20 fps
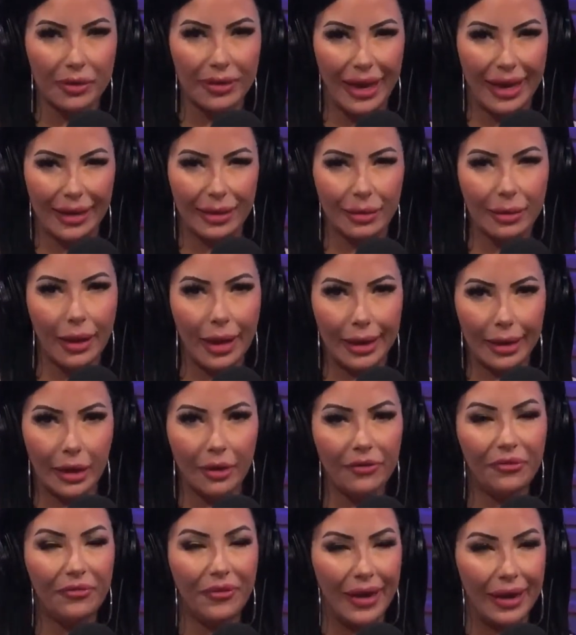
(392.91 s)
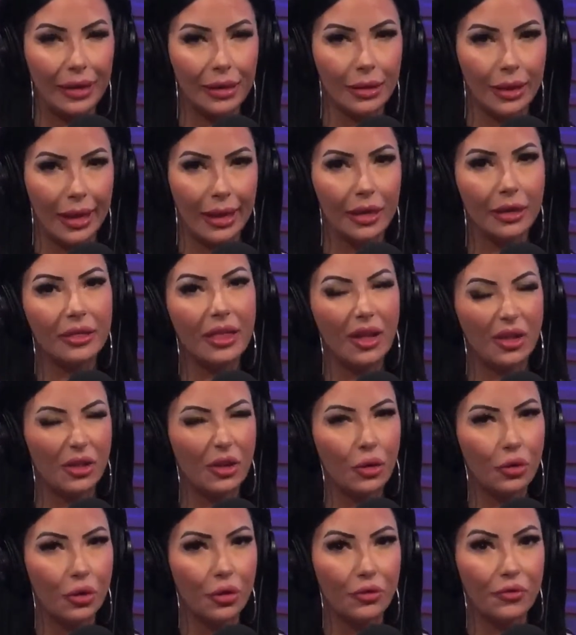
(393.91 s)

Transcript: like fake the